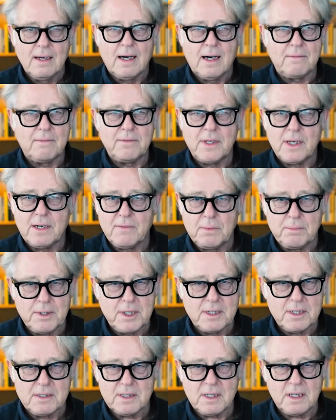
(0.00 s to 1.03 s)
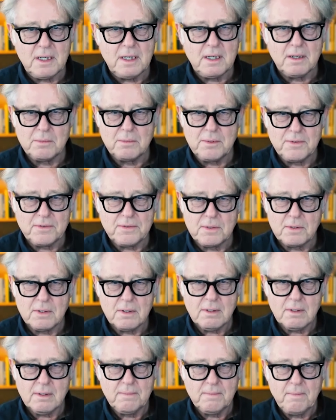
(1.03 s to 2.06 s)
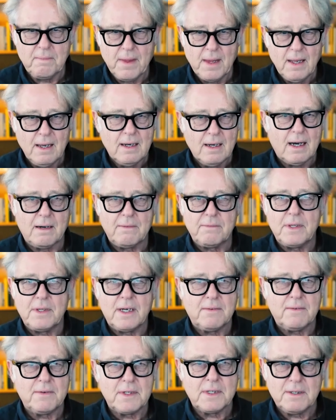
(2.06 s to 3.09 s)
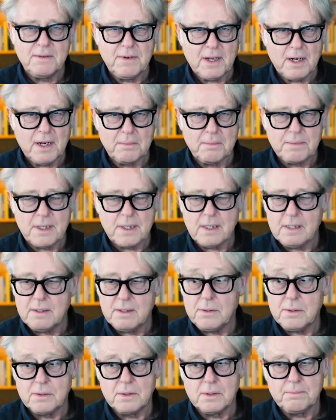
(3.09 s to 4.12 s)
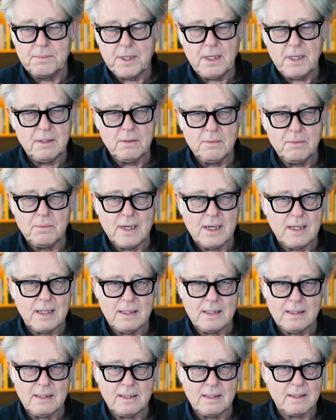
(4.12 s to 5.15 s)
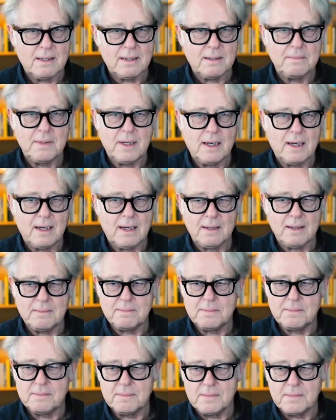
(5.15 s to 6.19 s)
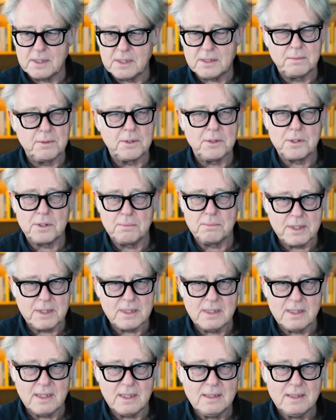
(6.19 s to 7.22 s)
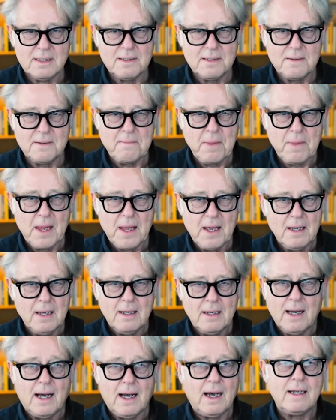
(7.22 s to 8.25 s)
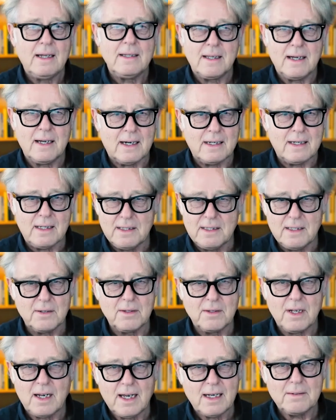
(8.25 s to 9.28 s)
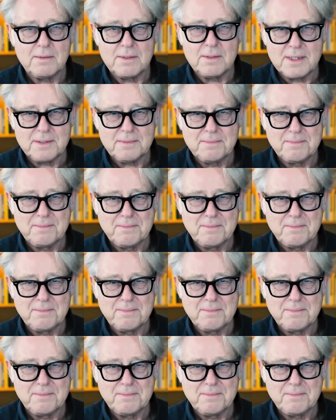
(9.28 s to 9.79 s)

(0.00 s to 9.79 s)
I've never been a CEO before. I've never developed a European wide uh, uh, distribution business. And I didn't know the language.